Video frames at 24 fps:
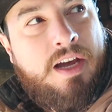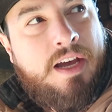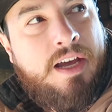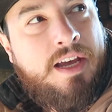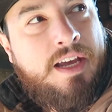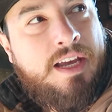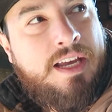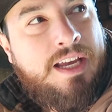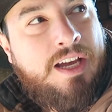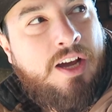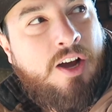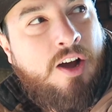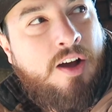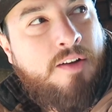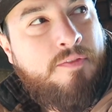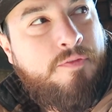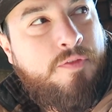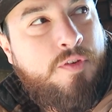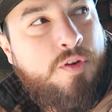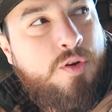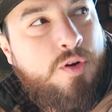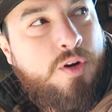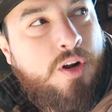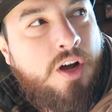hot
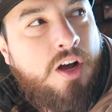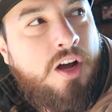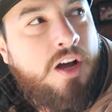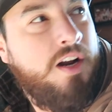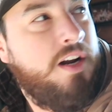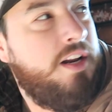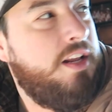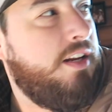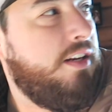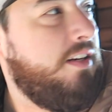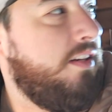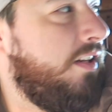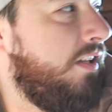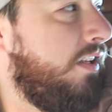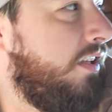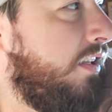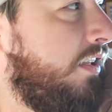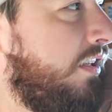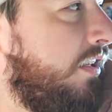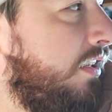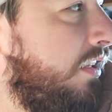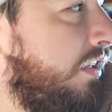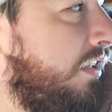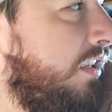food on and
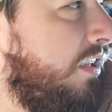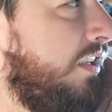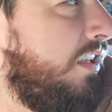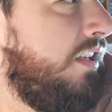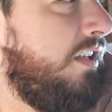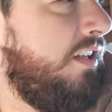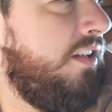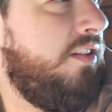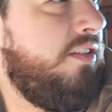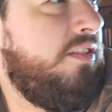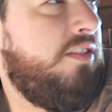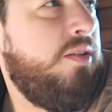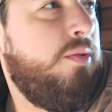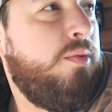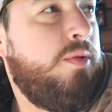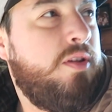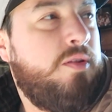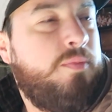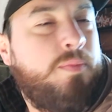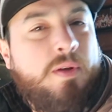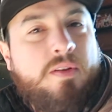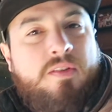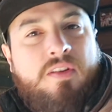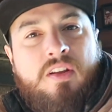see what
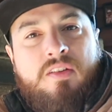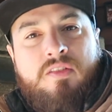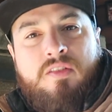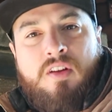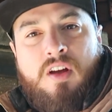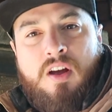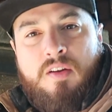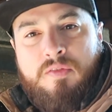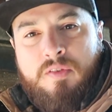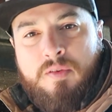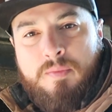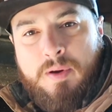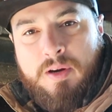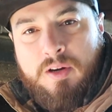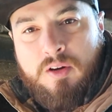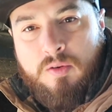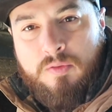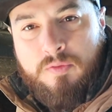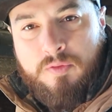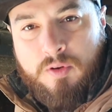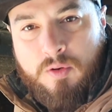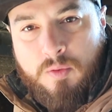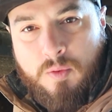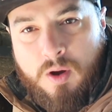this place has to offer. I might go
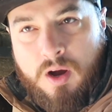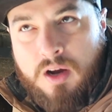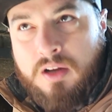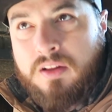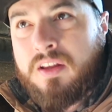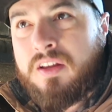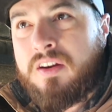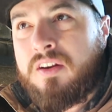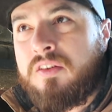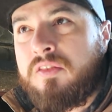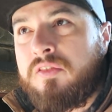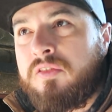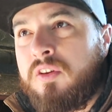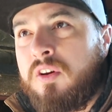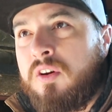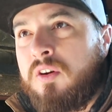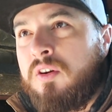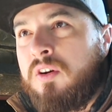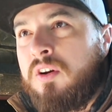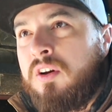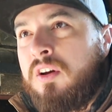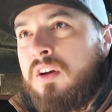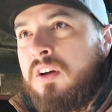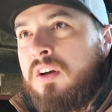for a walk later,
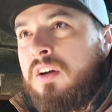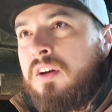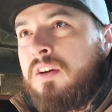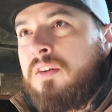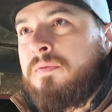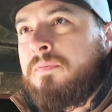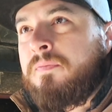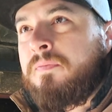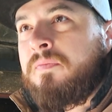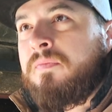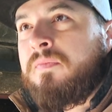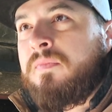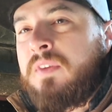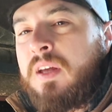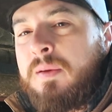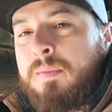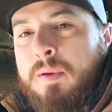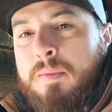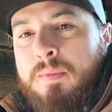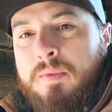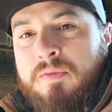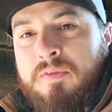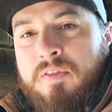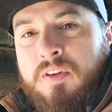so that
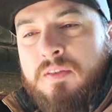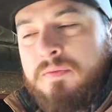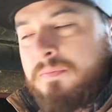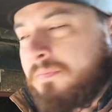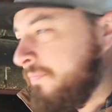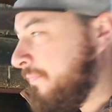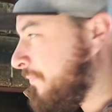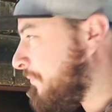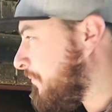might be fun.